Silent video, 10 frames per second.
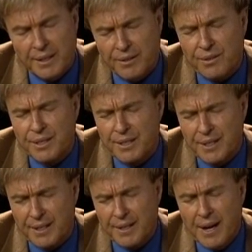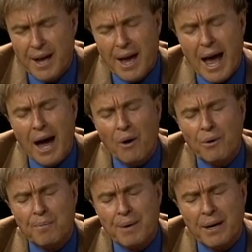Interesting. How
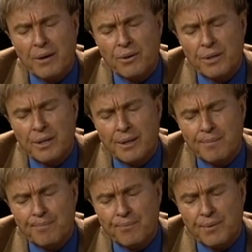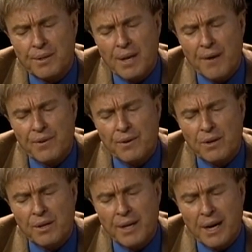about, have you
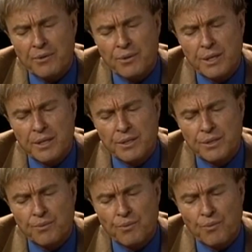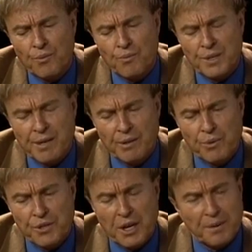encountered kids dealing
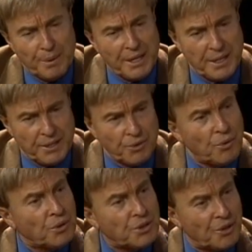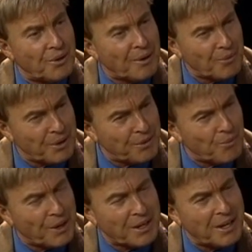with diabetes also? I wondered
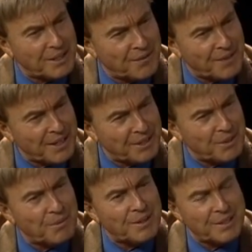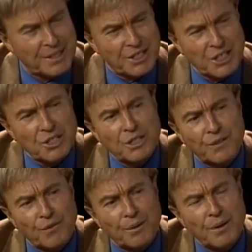what kinds of things, suggestions
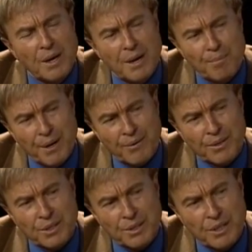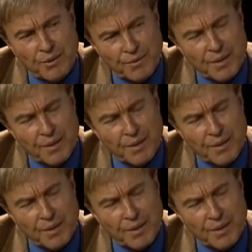for parents, you know.